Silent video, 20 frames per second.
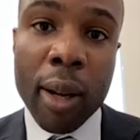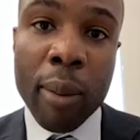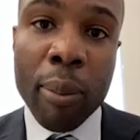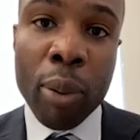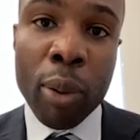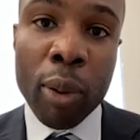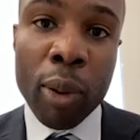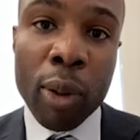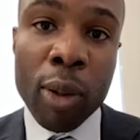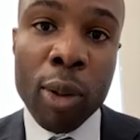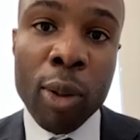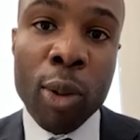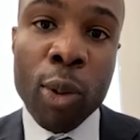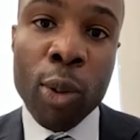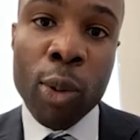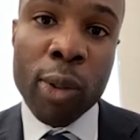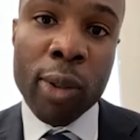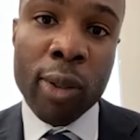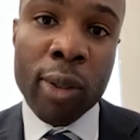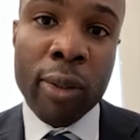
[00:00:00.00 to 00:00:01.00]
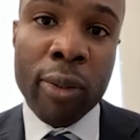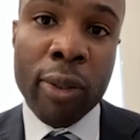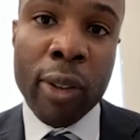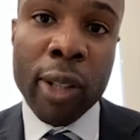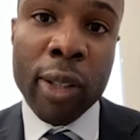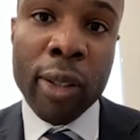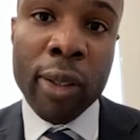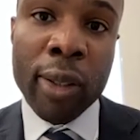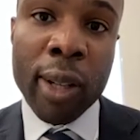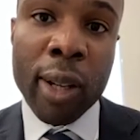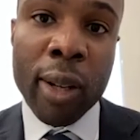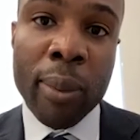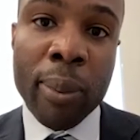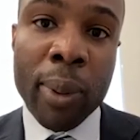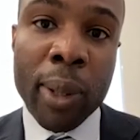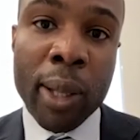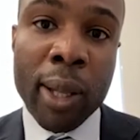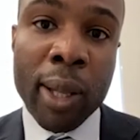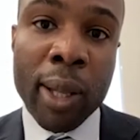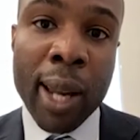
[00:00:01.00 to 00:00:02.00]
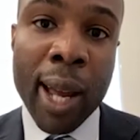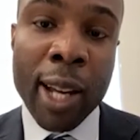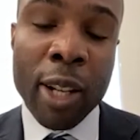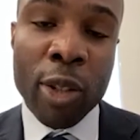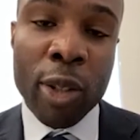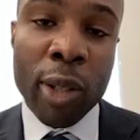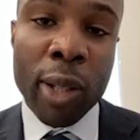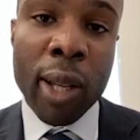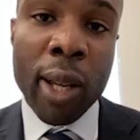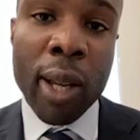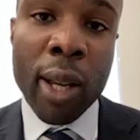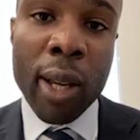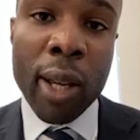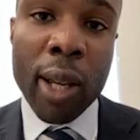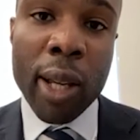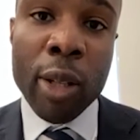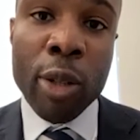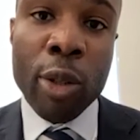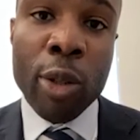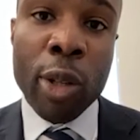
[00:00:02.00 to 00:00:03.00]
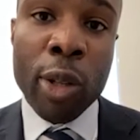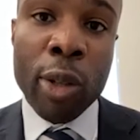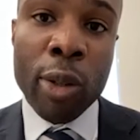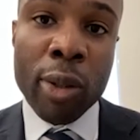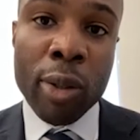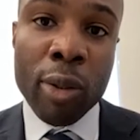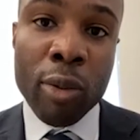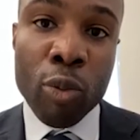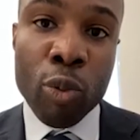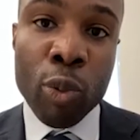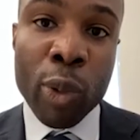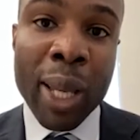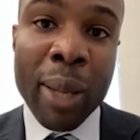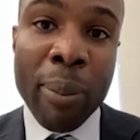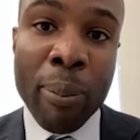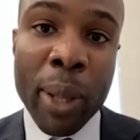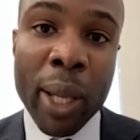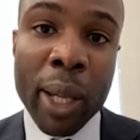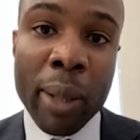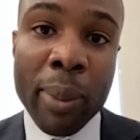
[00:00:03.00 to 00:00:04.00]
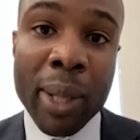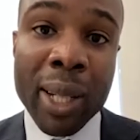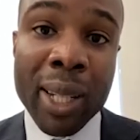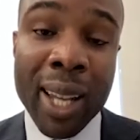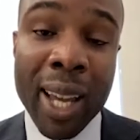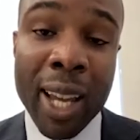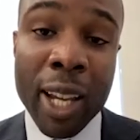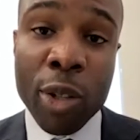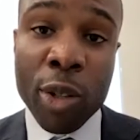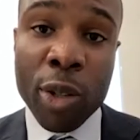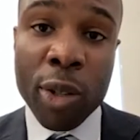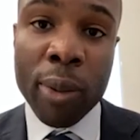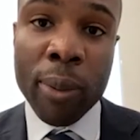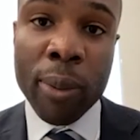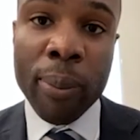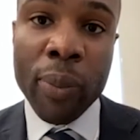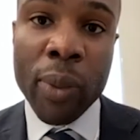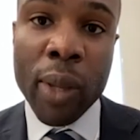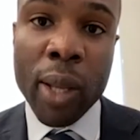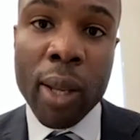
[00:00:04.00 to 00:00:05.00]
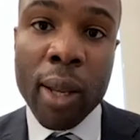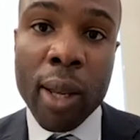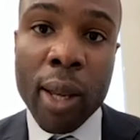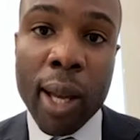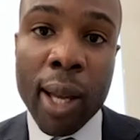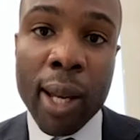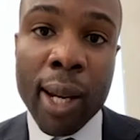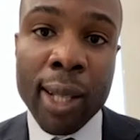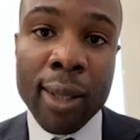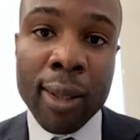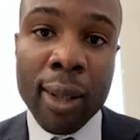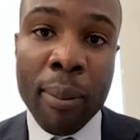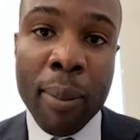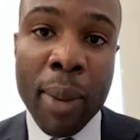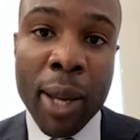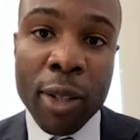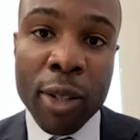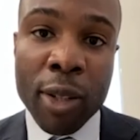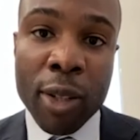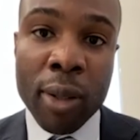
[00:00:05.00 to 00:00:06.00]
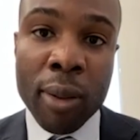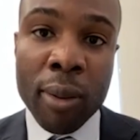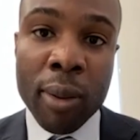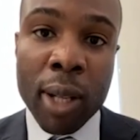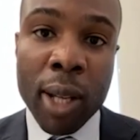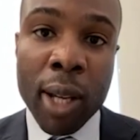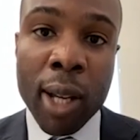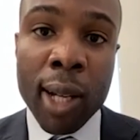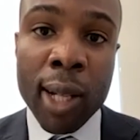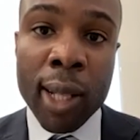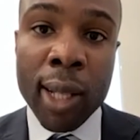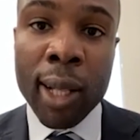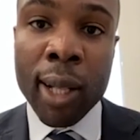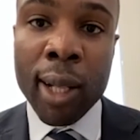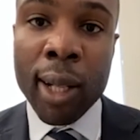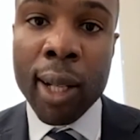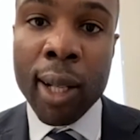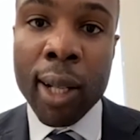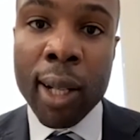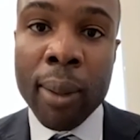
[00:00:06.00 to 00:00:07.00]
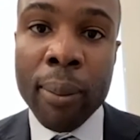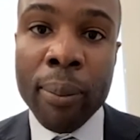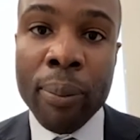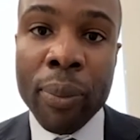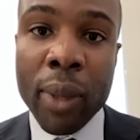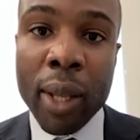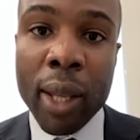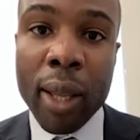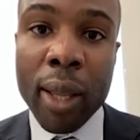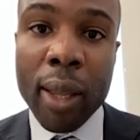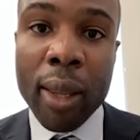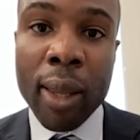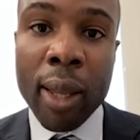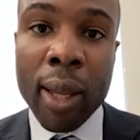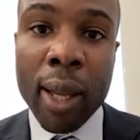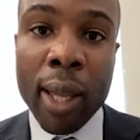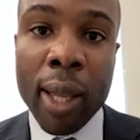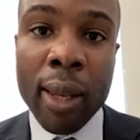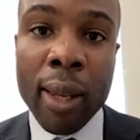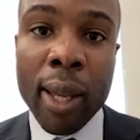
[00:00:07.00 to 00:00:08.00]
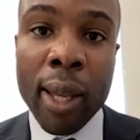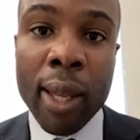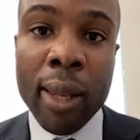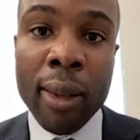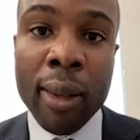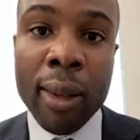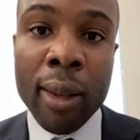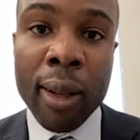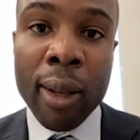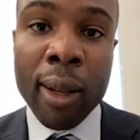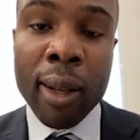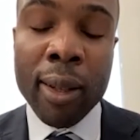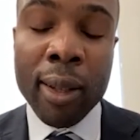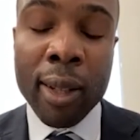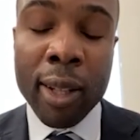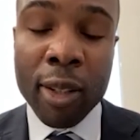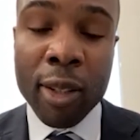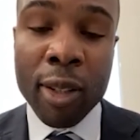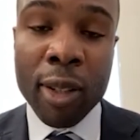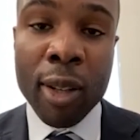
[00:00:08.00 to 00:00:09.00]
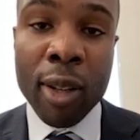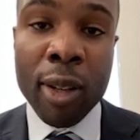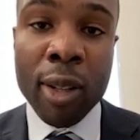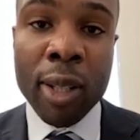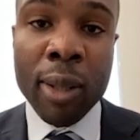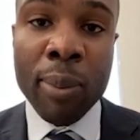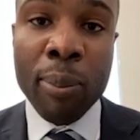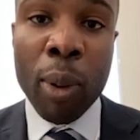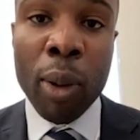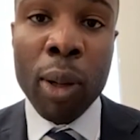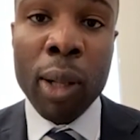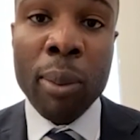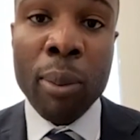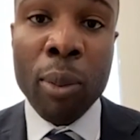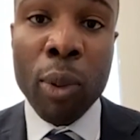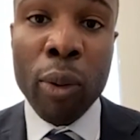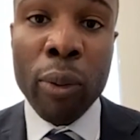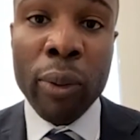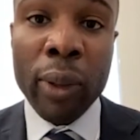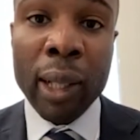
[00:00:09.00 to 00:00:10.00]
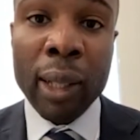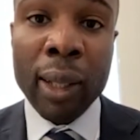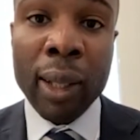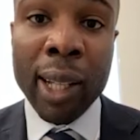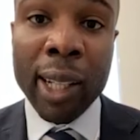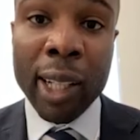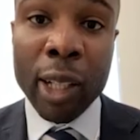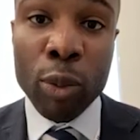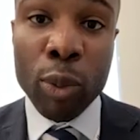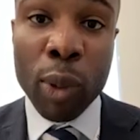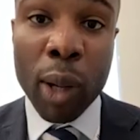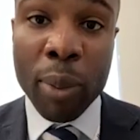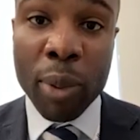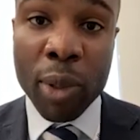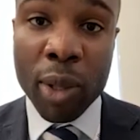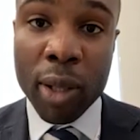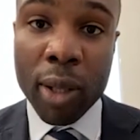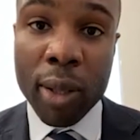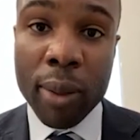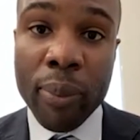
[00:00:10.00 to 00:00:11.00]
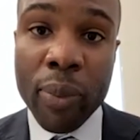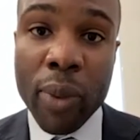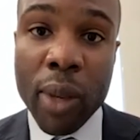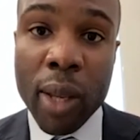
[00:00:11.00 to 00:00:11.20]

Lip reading: prolonged courses of phototherapy can actually induce repigmentation. And as I mentioned earlier, in the condition known as polymorphic light eruption,